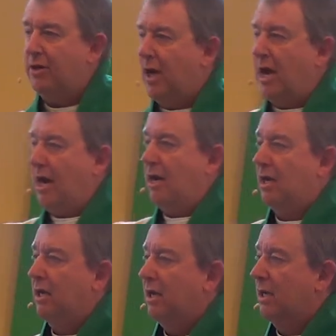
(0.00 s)
the day.
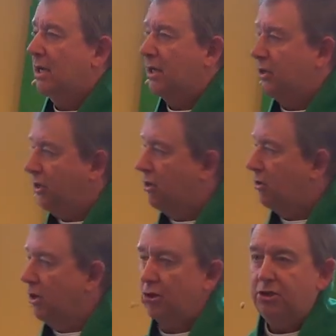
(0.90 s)
Because you
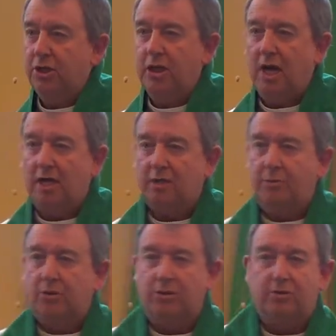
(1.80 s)
know, clergy in
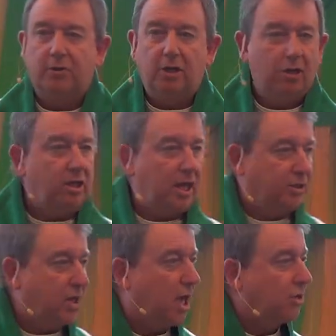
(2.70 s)
hospitals, we look
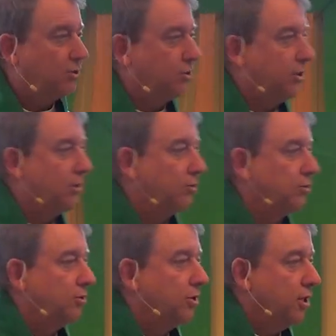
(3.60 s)
like doctors in
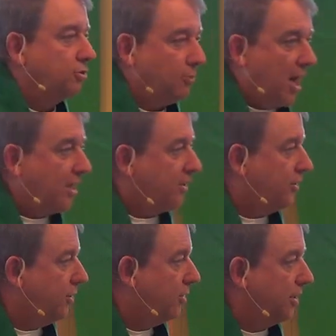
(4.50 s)
those dramatic
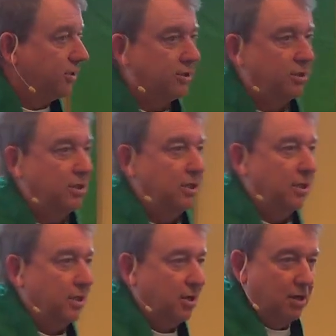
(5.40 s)
series.
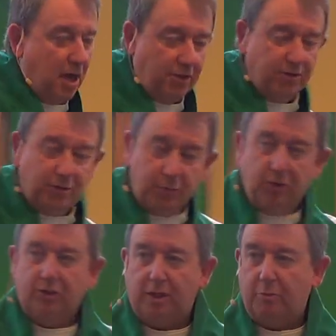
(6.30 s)
There's
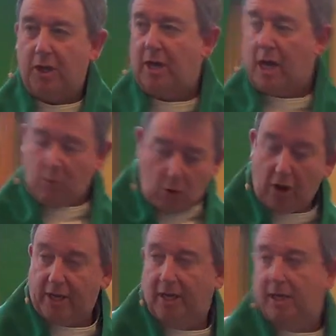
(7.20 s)
music playing. I
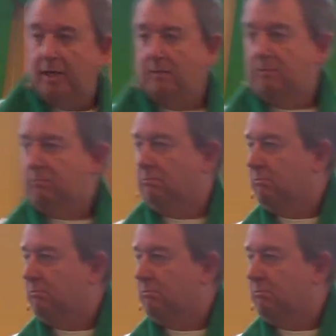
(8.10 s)
walk in